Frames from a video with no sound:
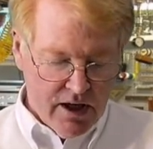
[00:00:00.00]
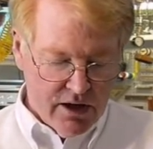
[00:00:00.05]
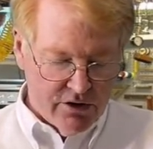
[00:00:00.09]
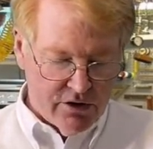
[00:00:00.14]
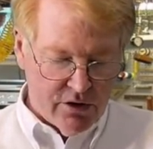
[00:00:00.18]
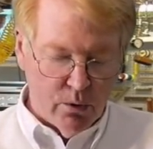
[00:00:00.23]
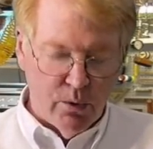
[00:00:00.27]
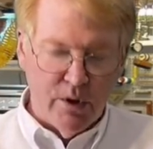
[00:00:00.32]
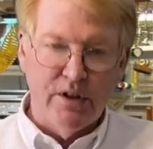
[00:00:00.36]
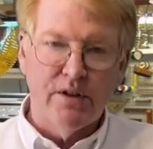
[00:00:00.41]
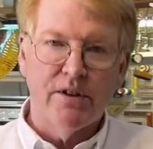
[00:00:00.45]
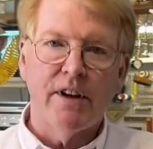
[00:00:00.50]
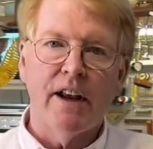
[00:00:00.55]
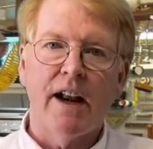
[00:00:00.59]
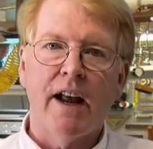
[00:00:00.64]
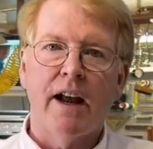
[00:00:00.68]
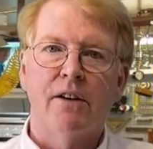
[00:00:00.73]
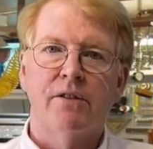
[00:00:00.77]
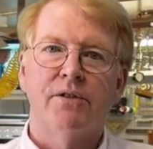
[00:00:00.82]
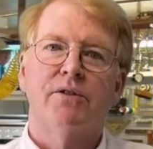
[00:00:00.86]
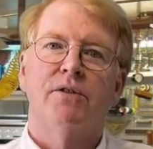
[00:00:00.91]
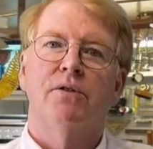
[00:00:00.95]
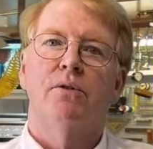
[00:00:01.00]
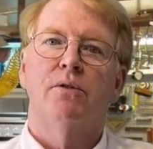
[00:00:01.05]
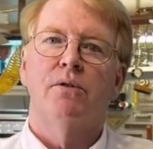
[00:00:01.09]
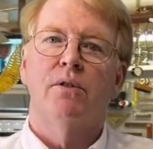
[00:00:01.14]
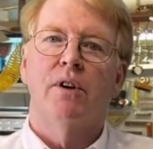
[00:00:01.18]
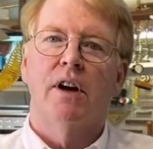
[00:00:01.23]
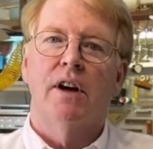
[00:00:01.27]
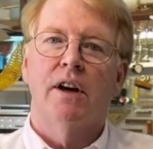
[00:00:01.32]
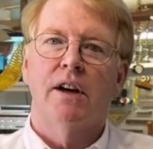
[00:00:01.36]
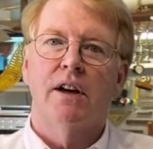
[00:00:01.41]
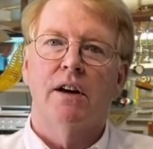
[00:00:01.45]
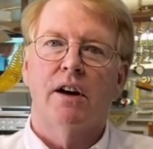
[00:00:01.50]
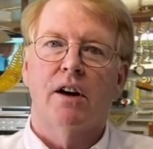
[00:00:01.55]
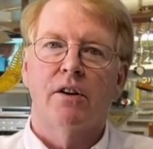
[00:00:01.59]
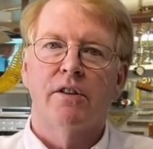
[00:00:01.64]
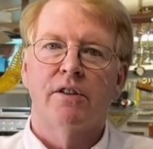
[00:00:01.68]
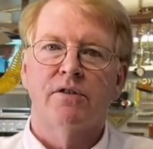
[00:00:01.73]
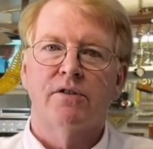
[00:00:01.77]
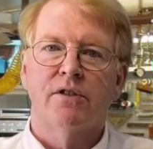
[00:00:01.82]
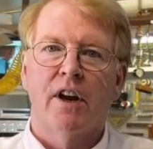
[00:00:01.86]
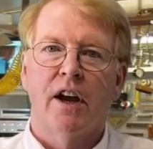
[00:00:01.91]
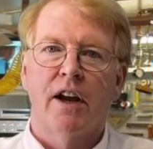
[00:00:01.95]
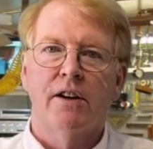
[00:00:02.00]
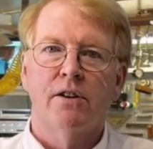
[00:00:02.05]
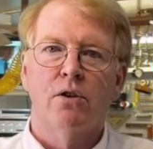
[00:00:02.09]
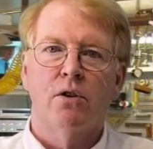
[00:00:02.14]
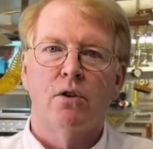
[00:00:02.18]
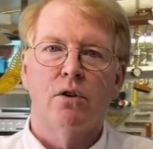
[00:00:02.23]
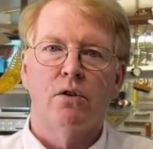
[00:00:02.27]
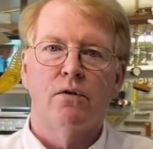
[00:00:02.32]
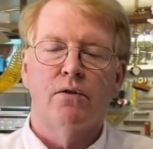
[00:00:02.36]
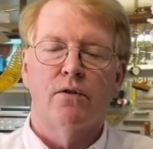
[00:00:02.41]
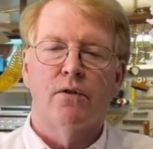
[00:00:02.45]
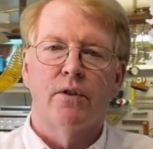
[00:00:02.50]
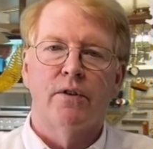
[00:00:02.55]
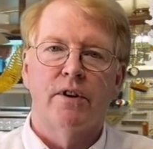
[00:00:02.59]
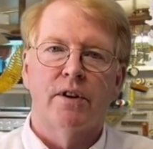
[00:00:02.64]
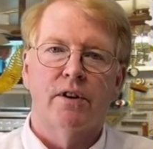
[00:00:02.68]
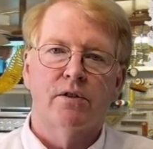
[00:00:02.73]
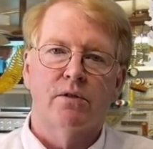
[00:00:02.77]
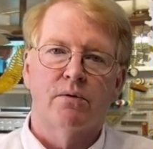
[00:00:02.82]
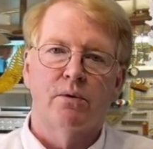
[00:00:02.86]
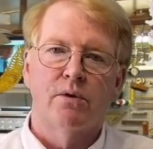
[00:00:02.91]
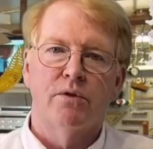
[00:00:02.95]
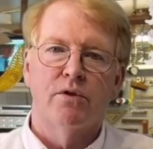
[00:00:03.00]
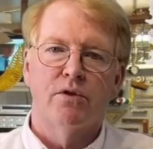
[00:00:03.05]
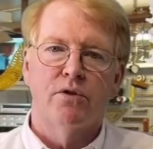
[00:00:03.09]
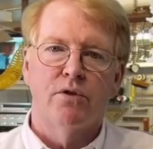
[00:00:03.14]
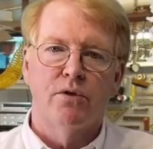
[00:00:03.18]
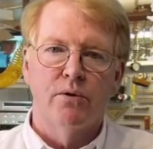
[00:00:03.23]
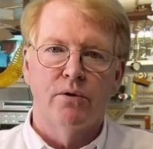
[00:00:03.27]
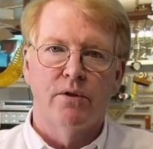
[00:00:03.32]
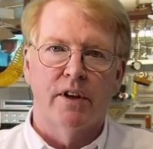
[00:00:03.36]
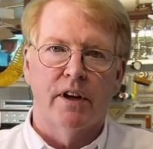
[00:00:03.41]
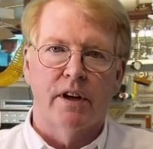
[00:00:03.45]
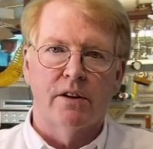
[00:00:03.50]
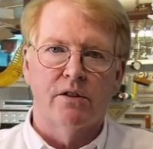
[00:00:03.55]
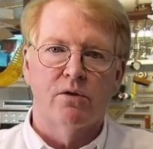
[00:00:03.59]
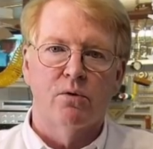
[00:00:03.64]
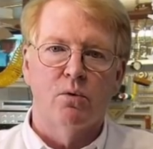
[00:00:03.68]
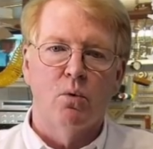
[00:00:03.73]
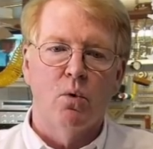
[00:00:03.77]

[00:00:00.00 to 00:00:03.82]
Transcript: So we set out to, our design goal for this was two things.